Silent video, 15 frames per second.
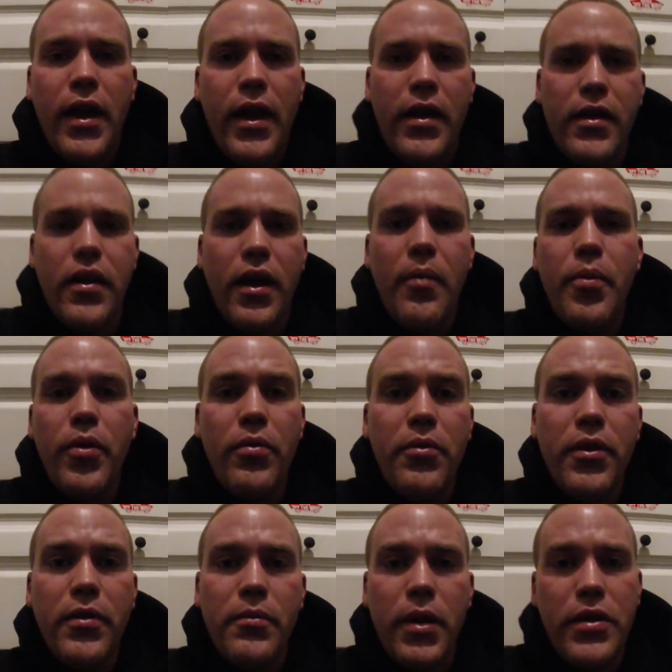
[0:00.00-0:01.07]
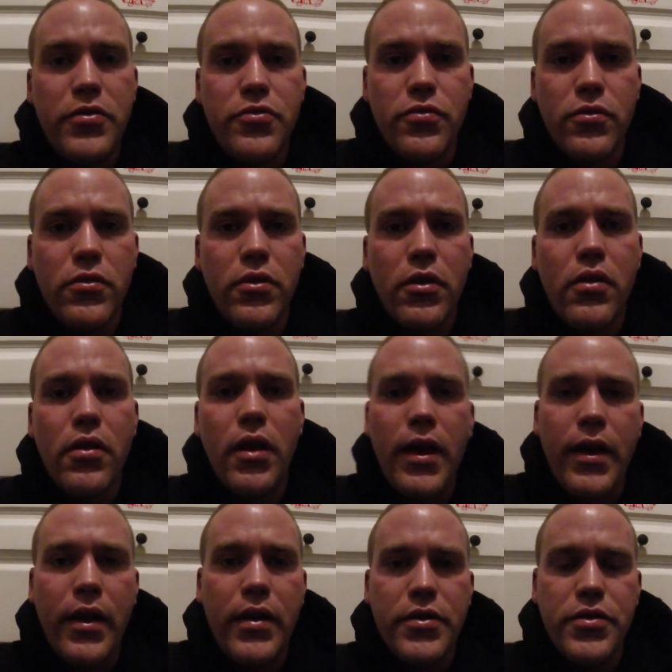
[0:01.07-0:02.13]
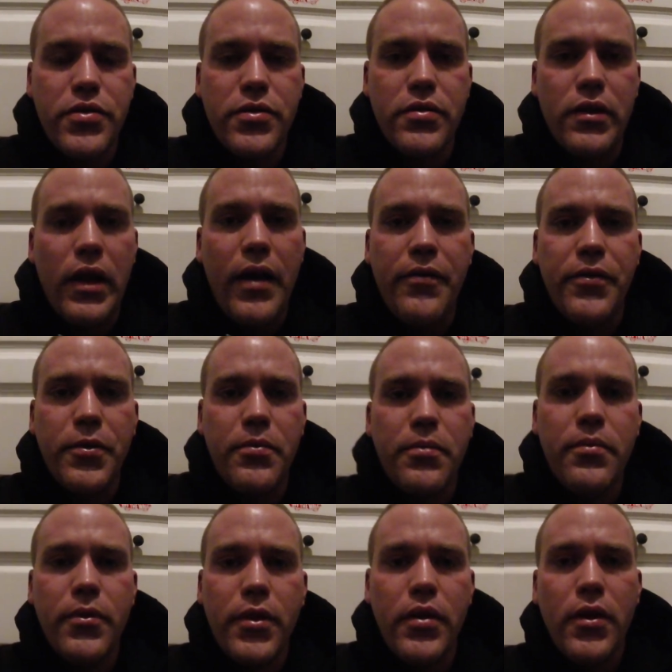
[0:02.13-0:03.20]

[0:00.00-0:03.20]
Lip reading: And I put them in my drawer, and I just left them.